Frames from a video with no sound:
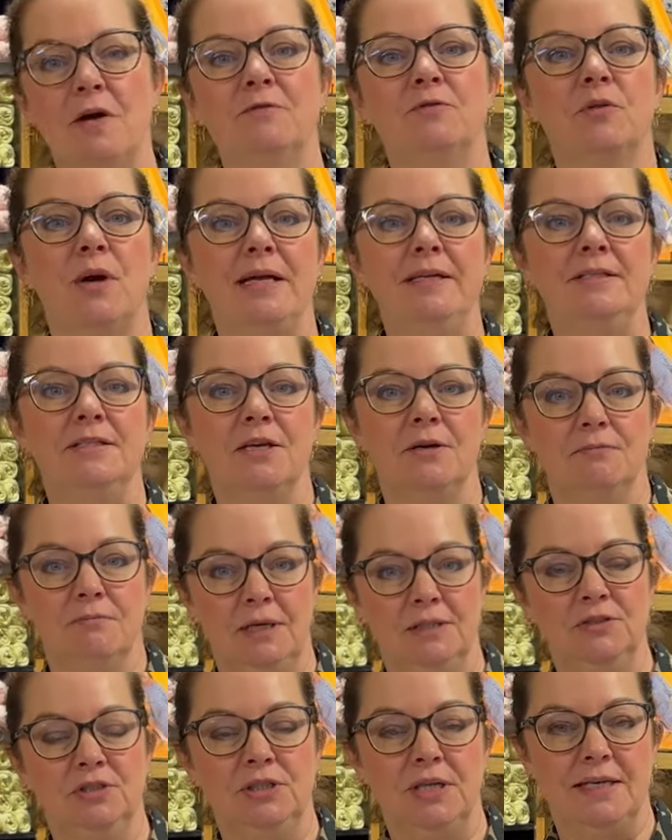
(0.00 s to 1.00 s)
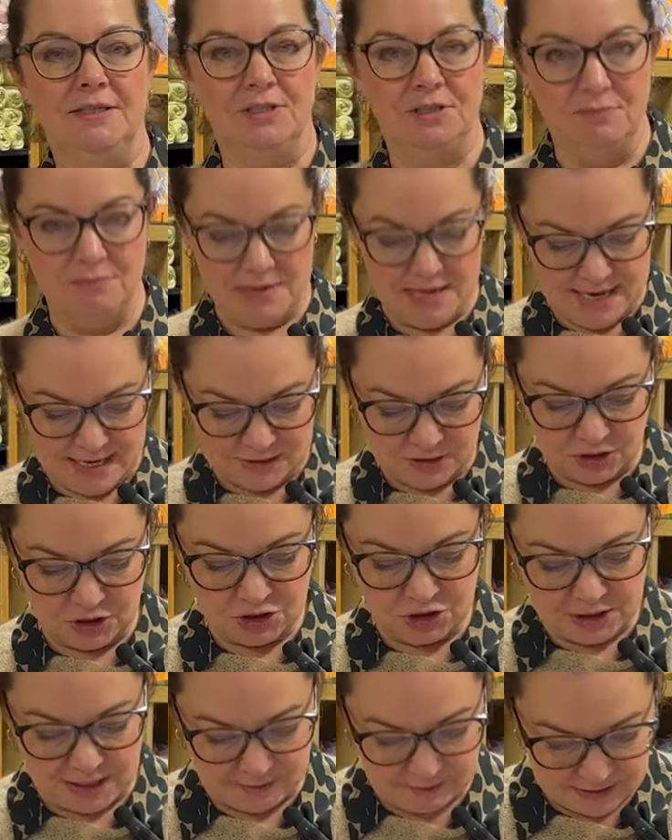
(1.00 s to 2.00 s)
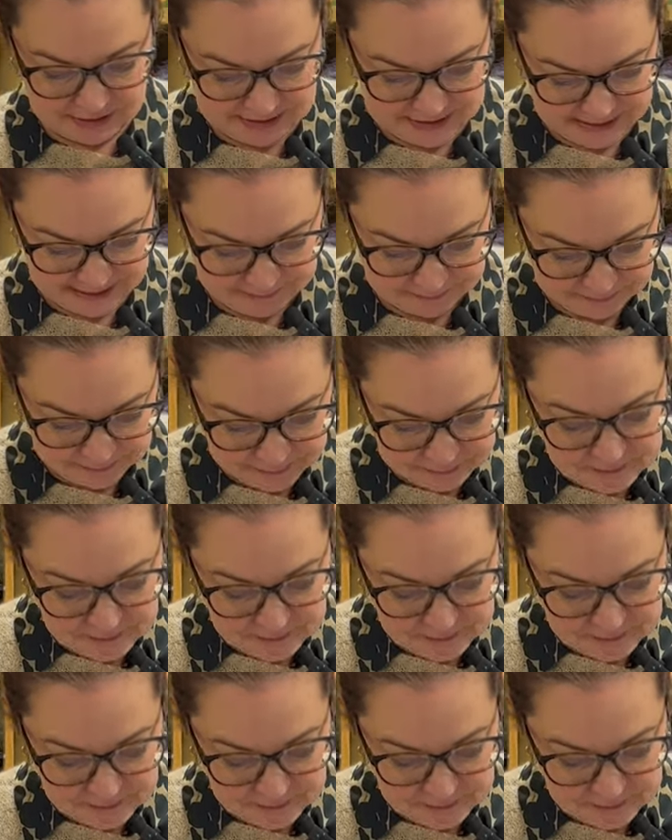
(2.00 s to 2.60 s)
of Greater Manchester Mayor's charity.